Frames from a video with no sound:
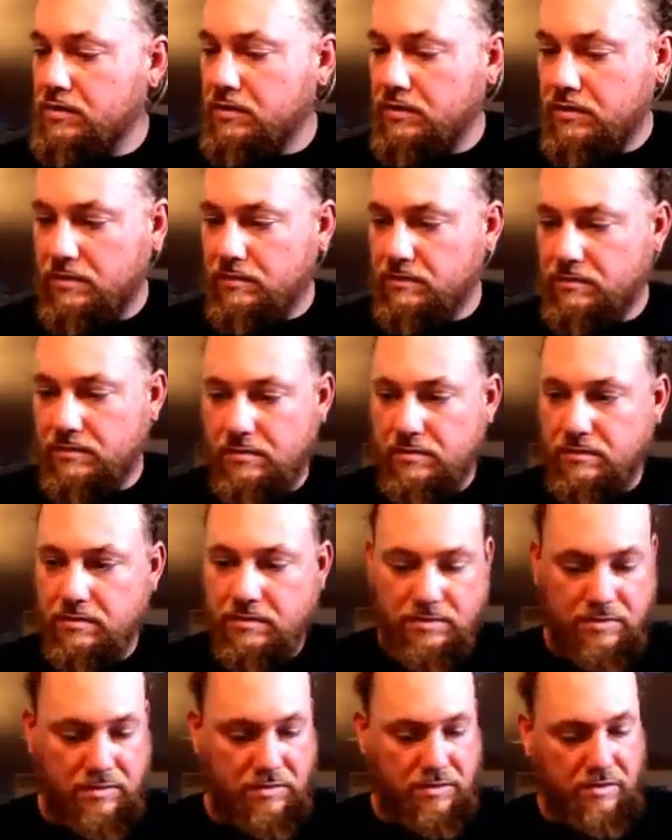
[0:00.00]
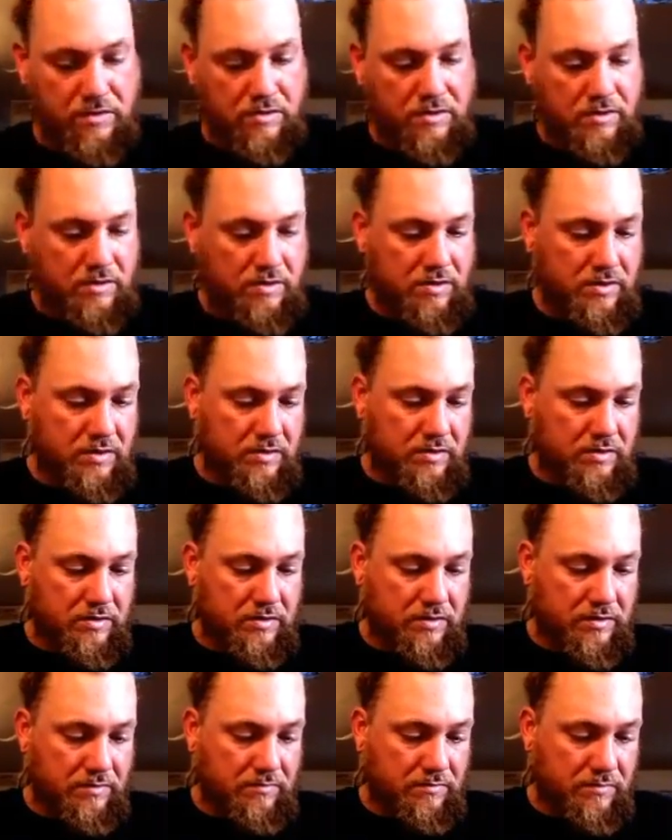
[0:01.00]
So,
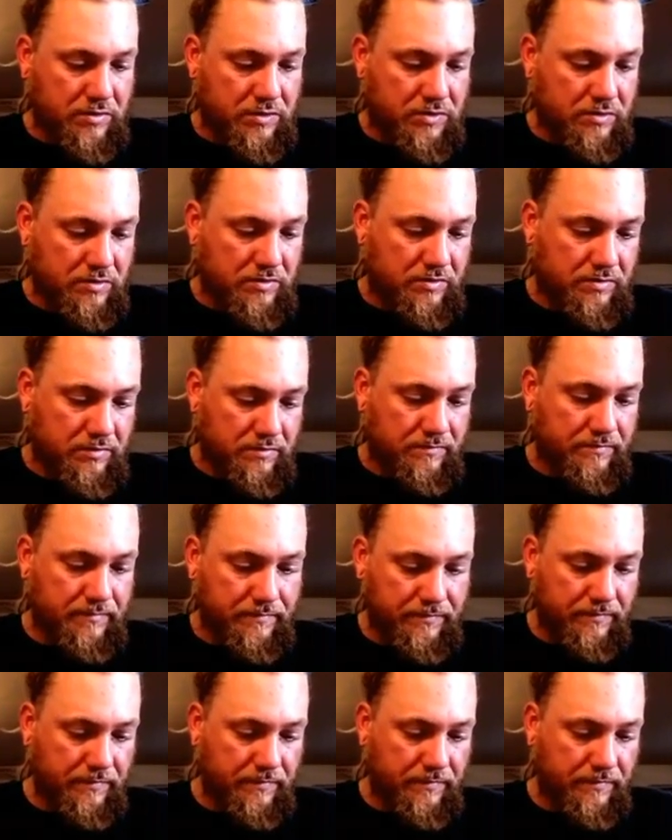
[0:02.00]
and I'm going to show you.